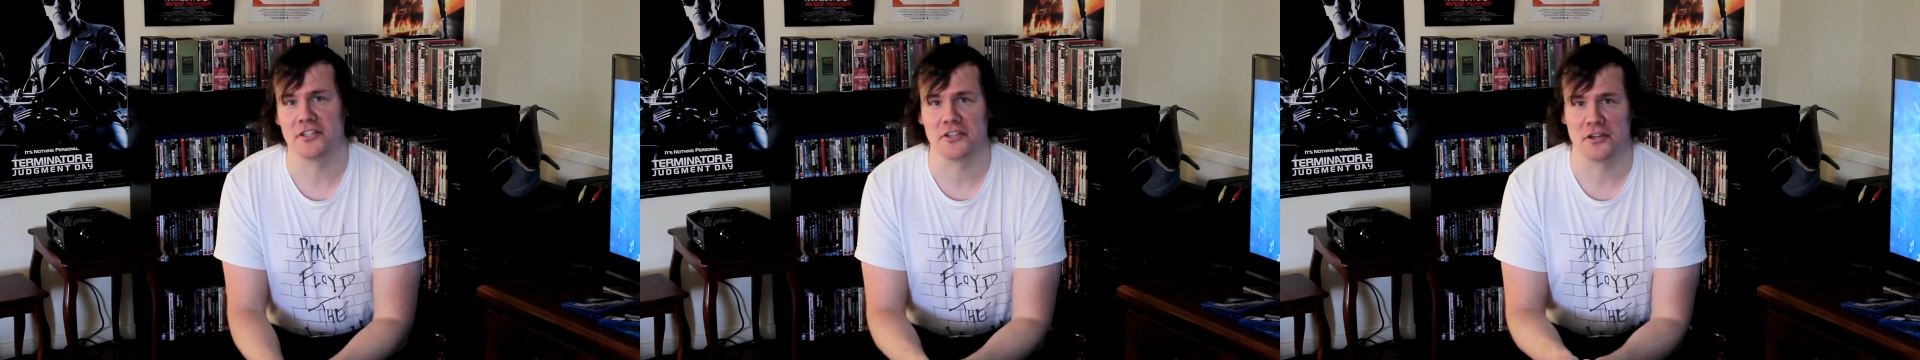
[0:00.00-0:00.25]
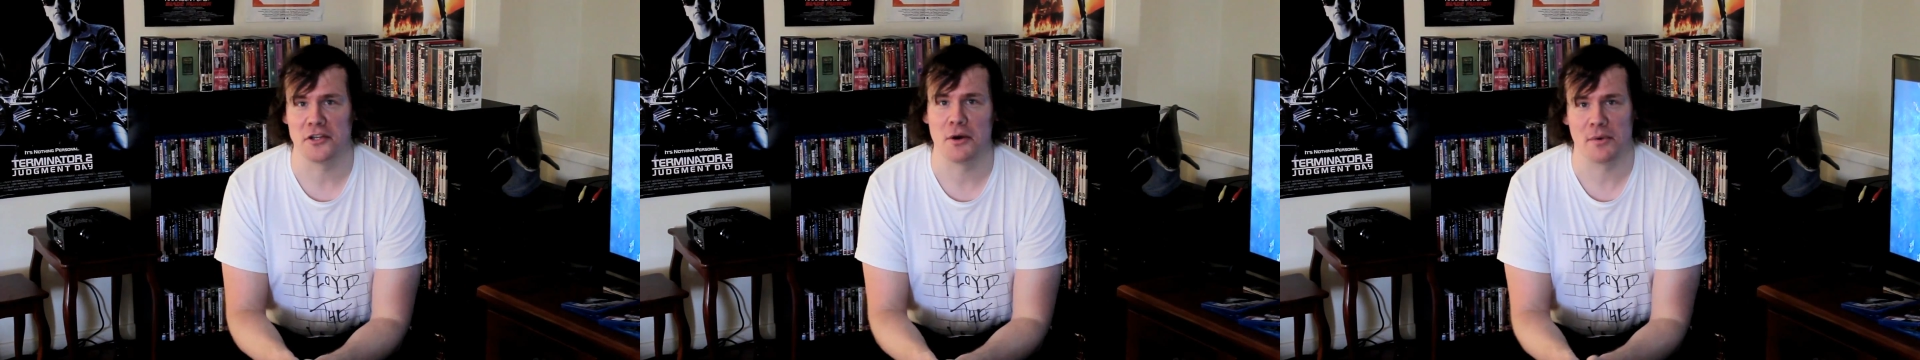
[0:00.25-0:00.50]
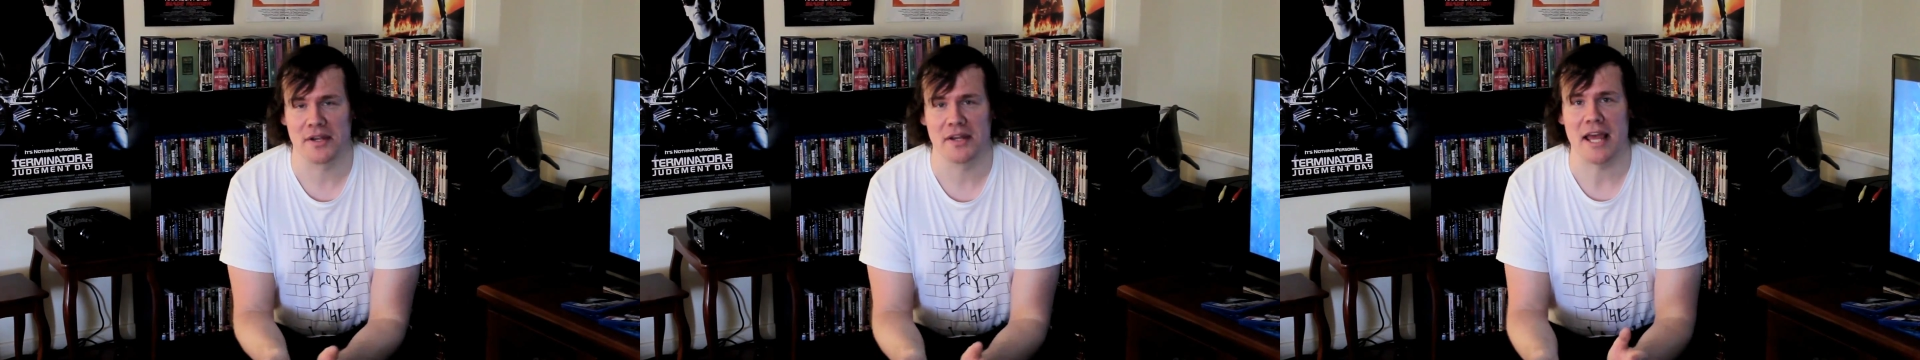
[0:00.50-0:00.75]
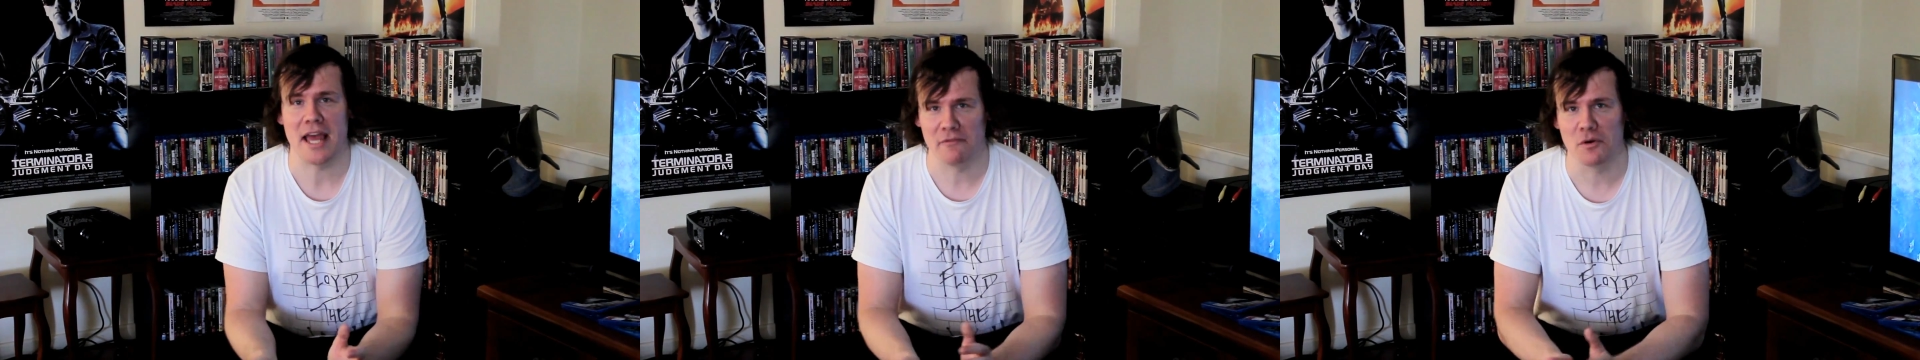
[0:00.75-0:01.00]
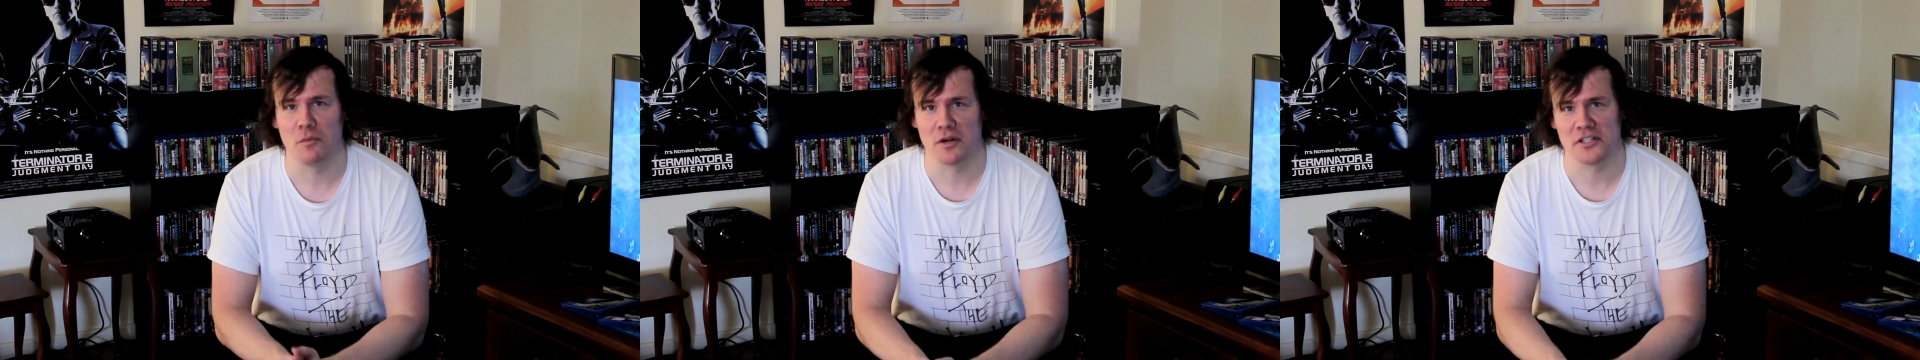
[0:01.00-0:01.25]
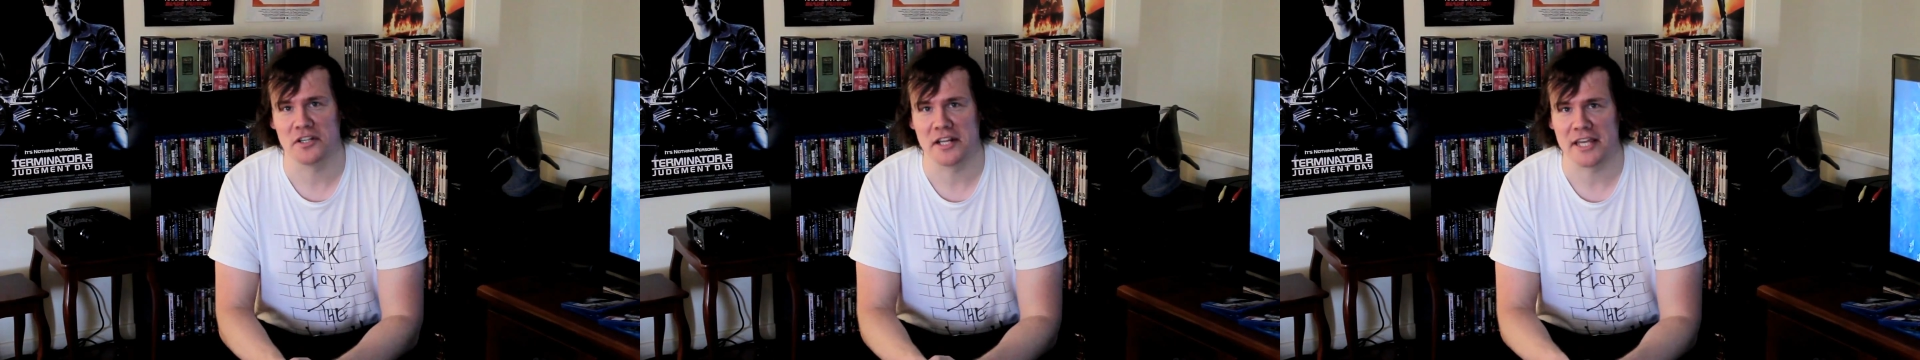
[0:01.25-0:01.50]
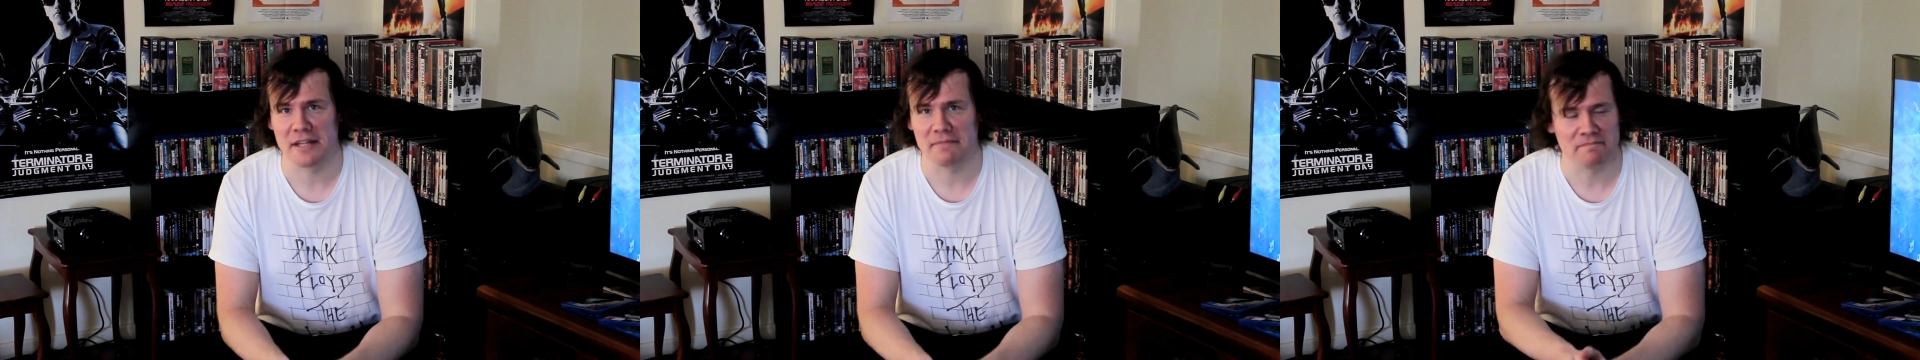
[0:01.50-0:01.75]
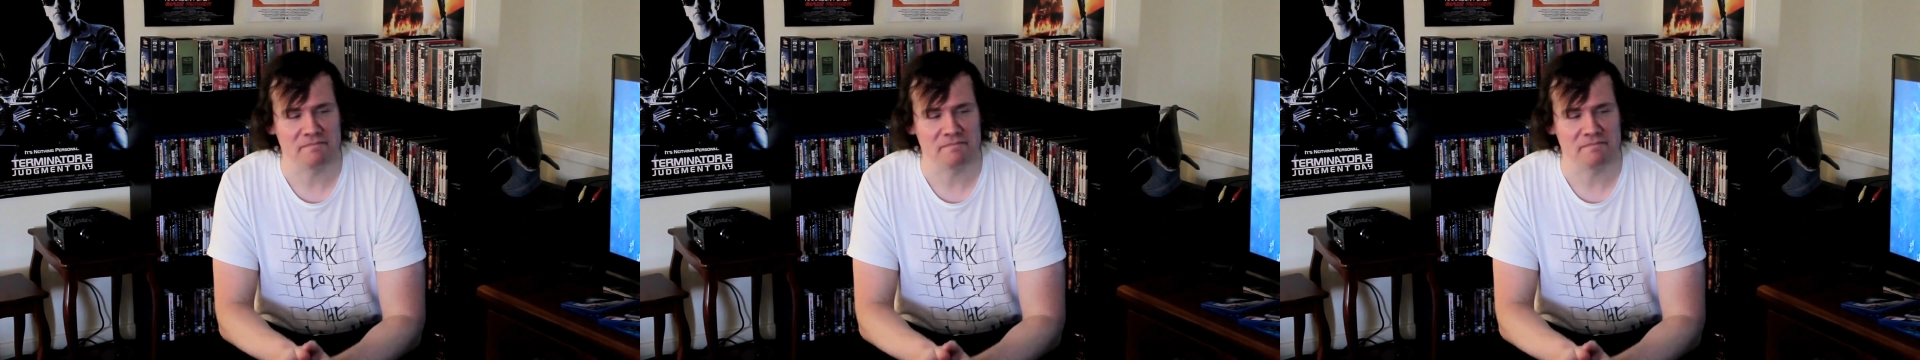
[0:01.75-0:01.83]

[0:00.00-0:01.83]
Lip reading: so no one could ever watch it again.